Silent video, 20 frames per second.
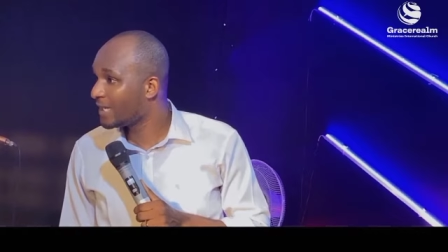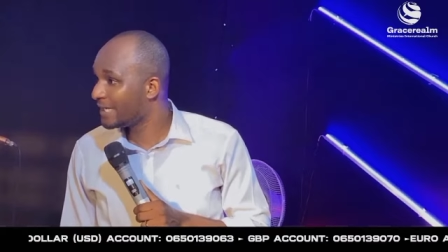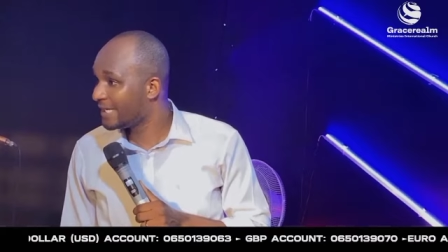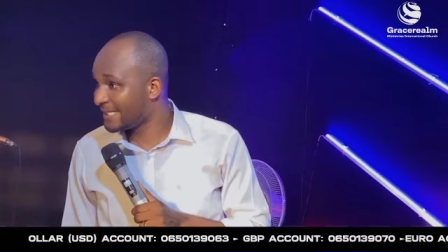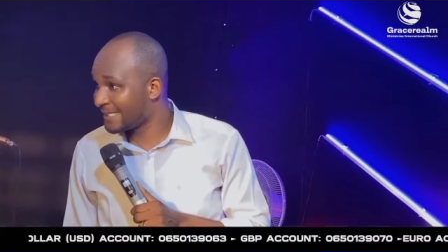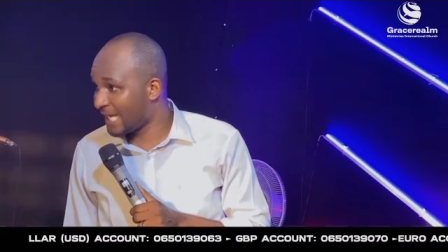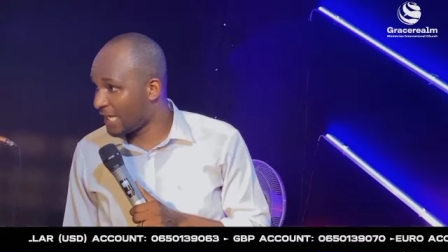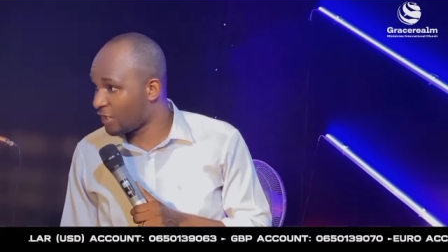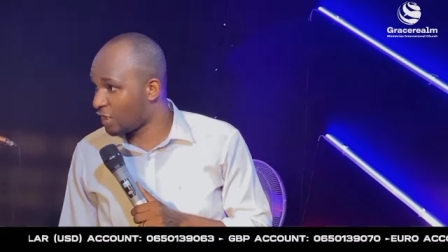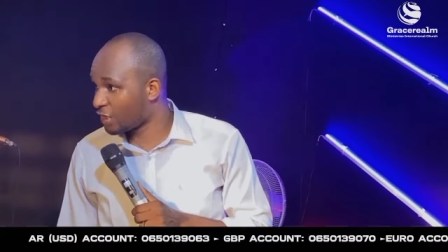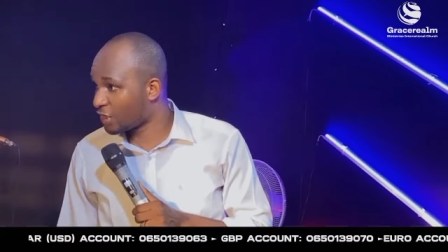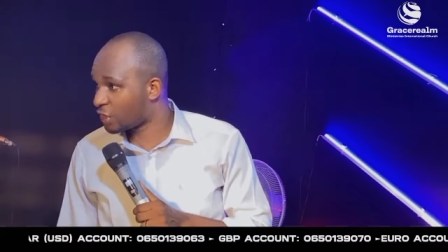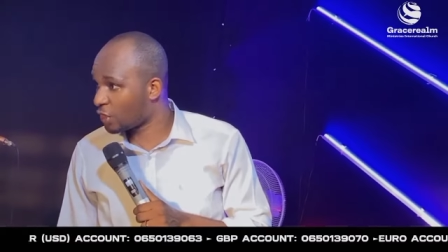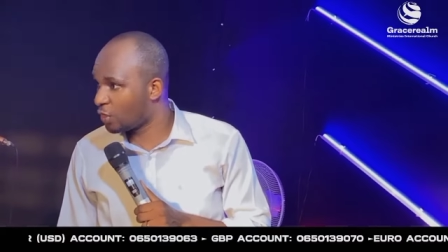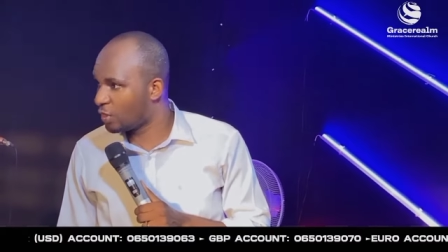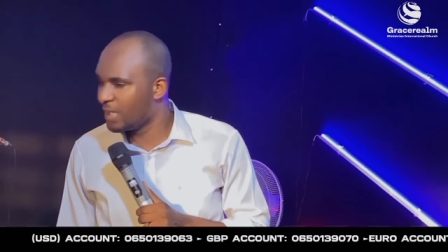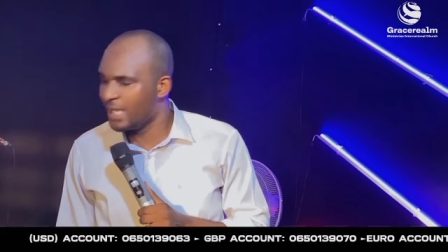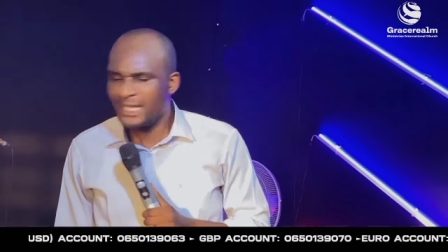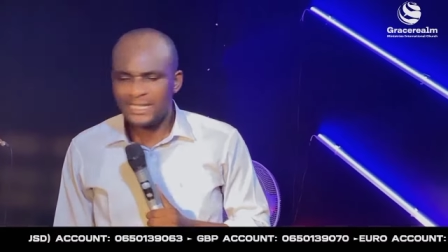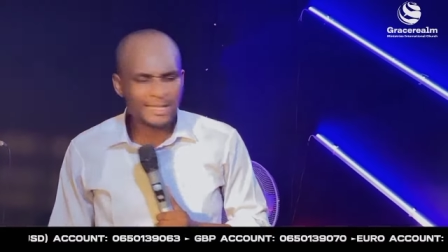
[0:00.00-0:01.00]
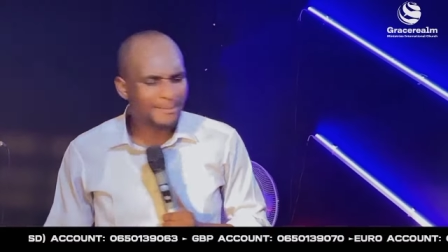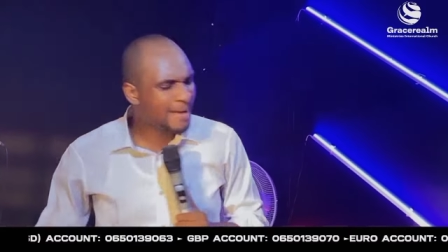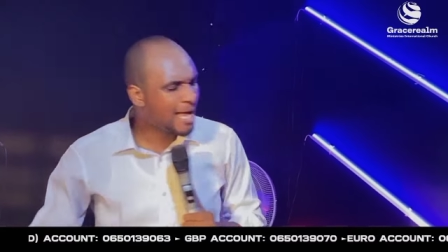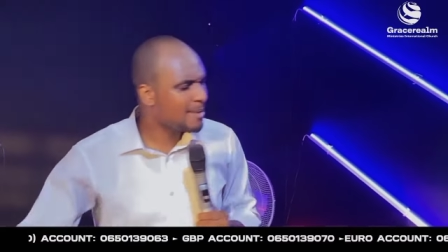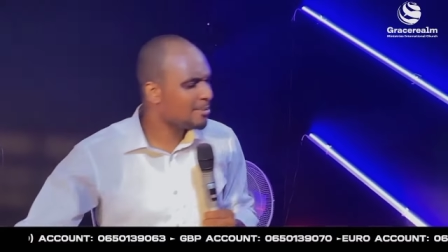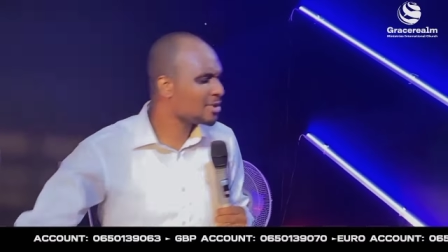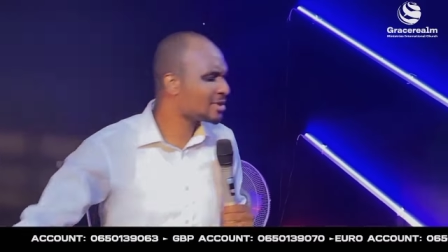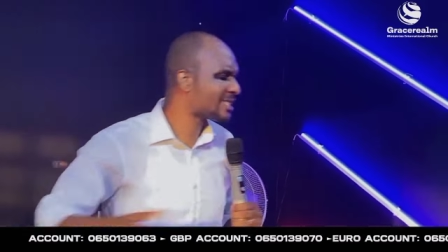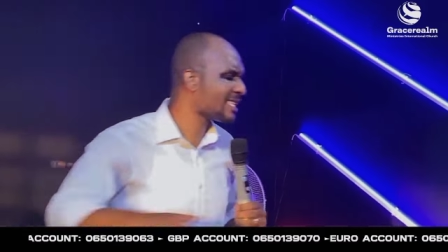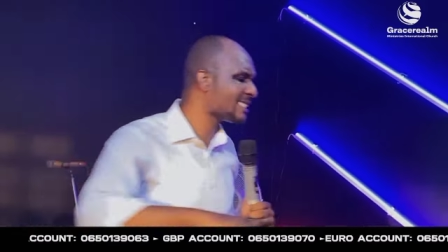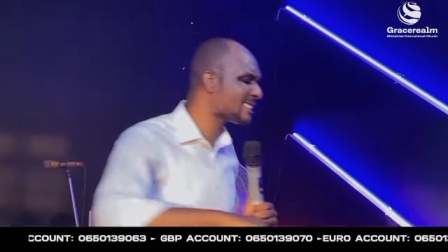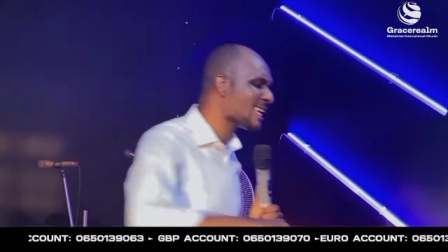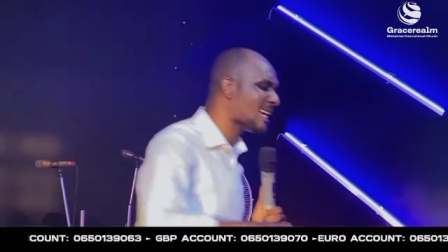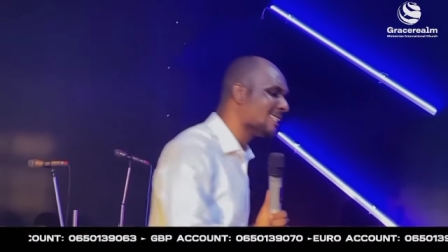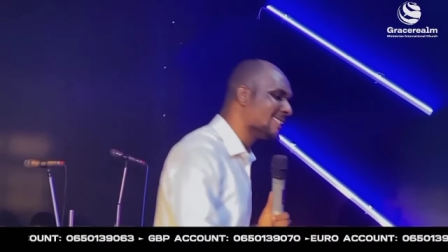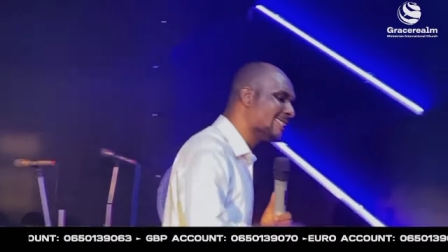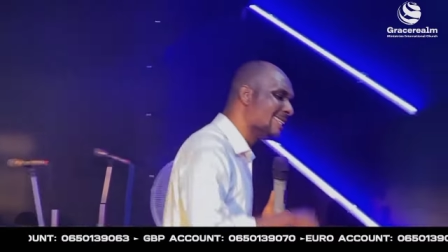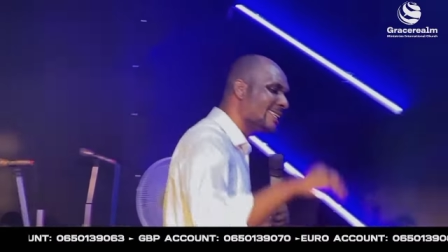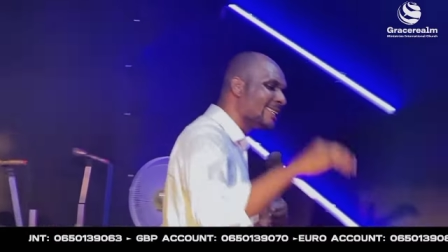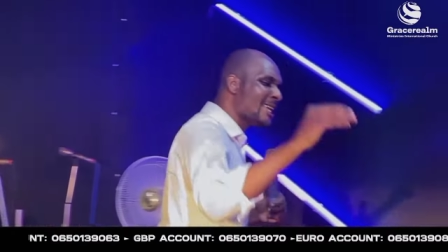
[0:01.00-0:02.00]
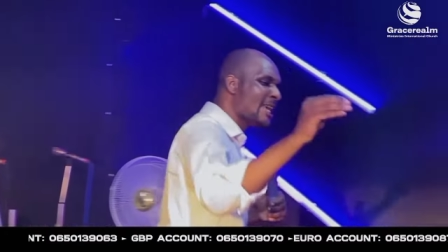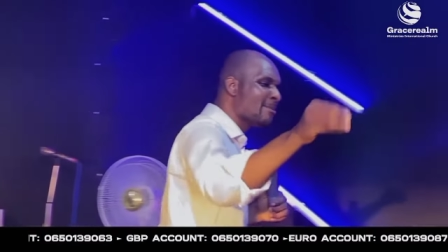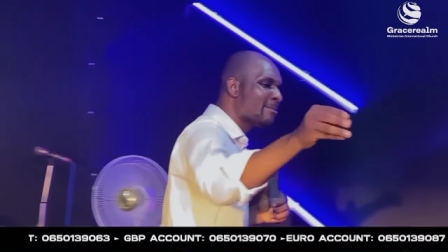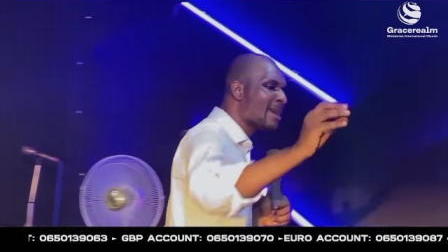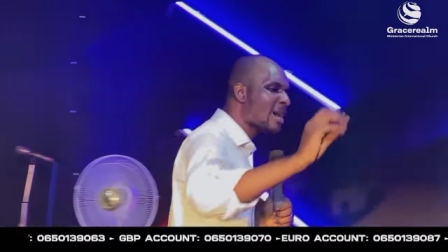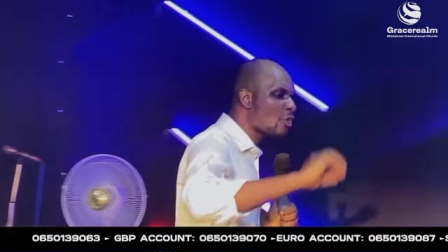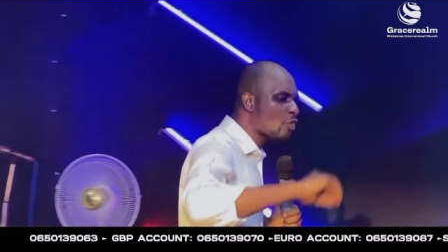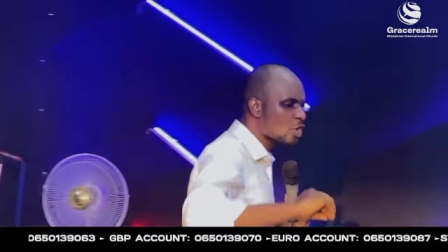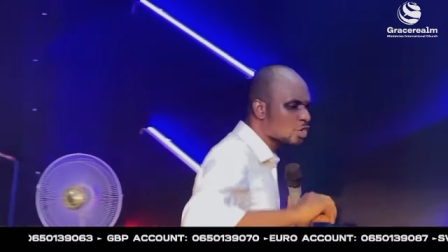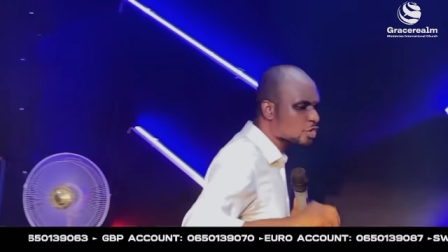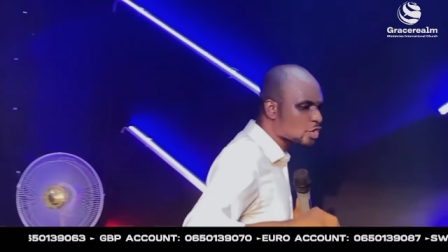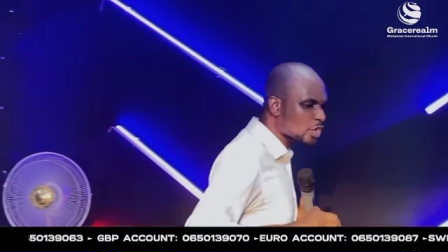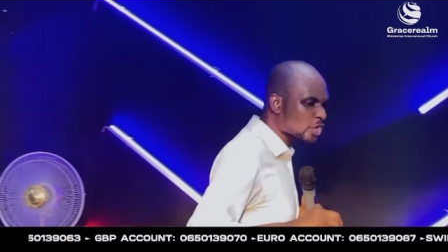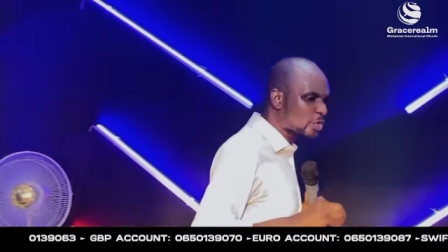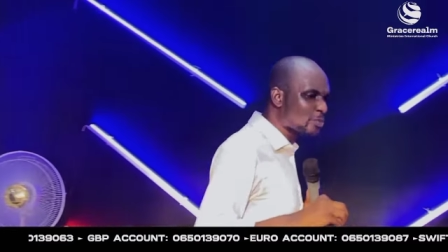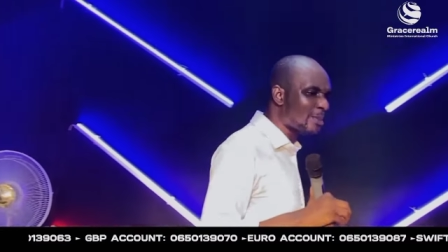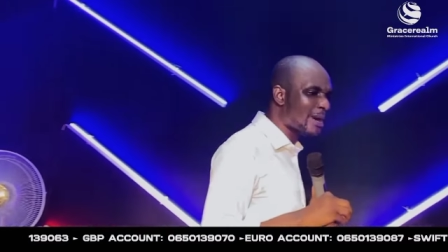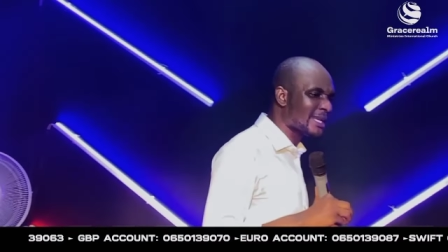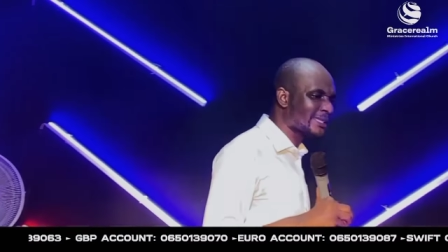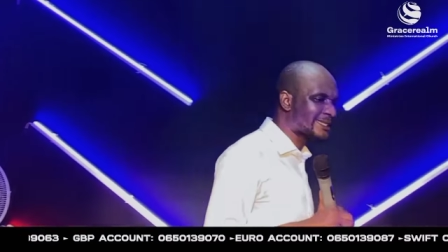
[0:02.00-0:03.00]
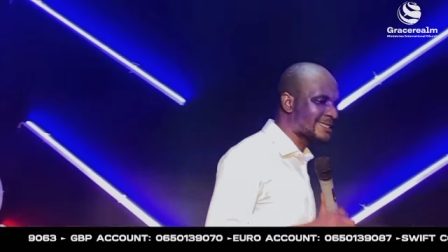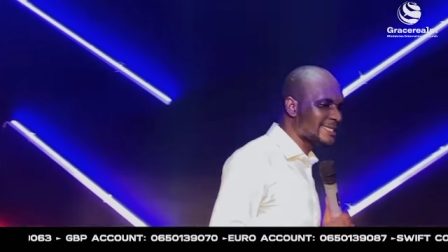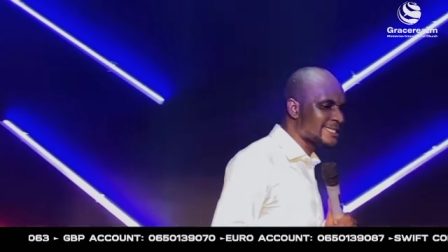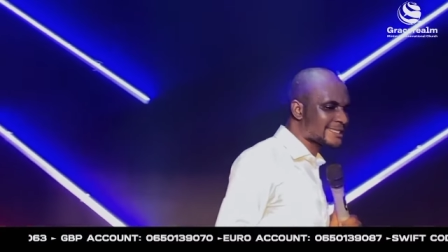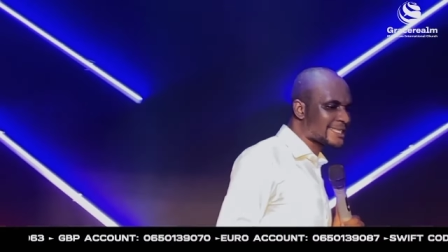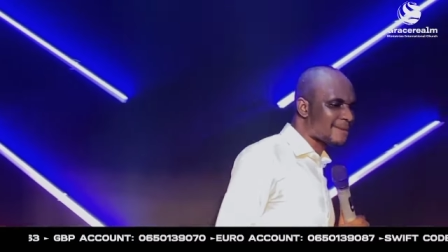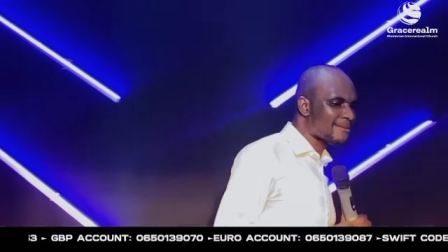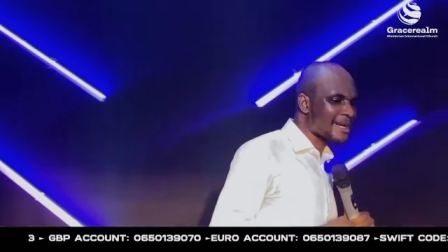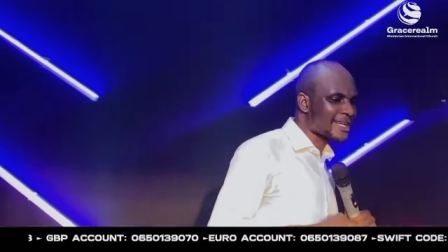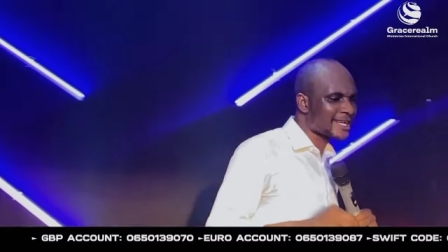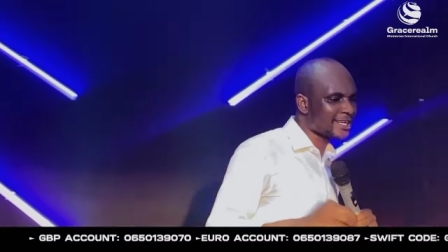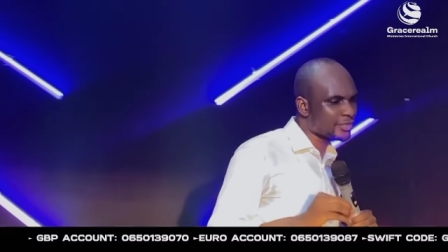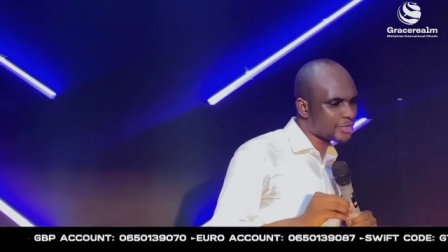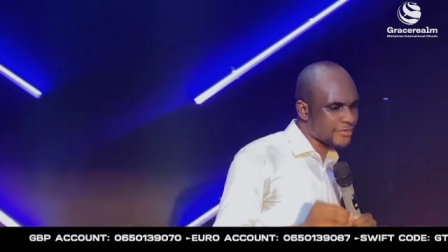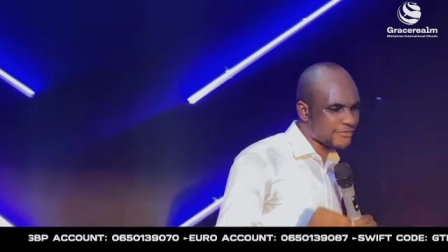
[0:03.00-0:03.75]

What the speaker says: Is that not so? The Bible says, and then Abraham was so smart this time around,